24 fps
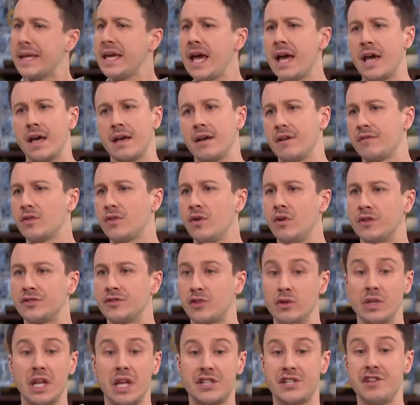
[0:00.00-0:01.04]
Yeah, of course,
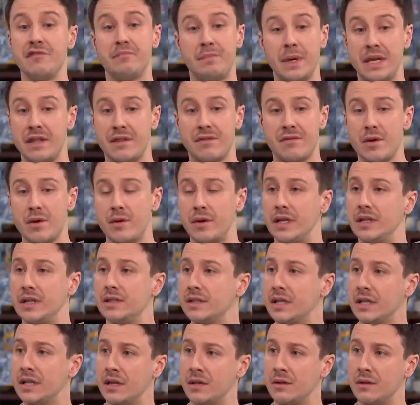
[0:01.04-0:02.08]
unless you've been through it,
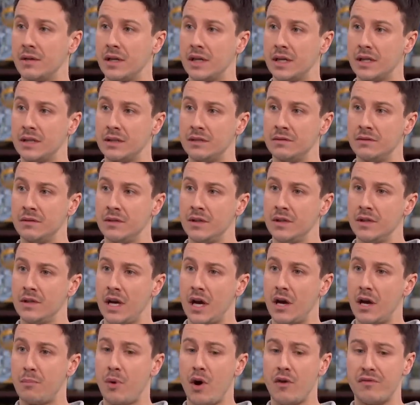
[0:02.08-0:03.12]
you know. And
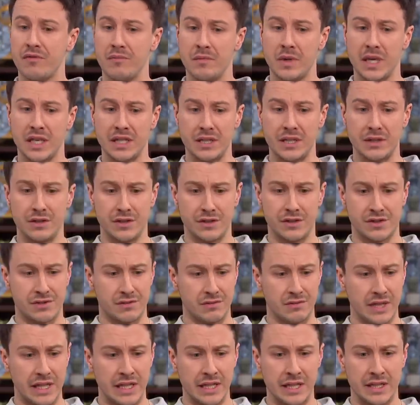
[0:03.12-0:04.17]
apart from that, you
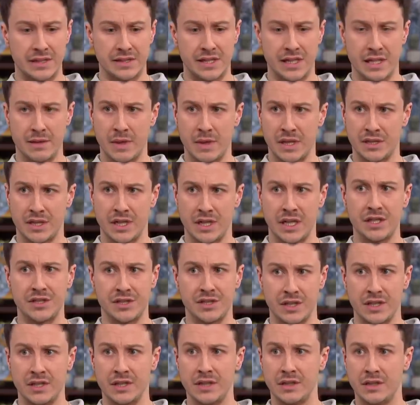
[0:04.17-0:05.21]
just lean into the
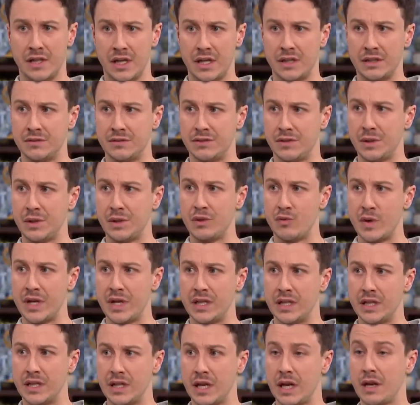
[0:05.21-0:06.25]
imagination and do your reading.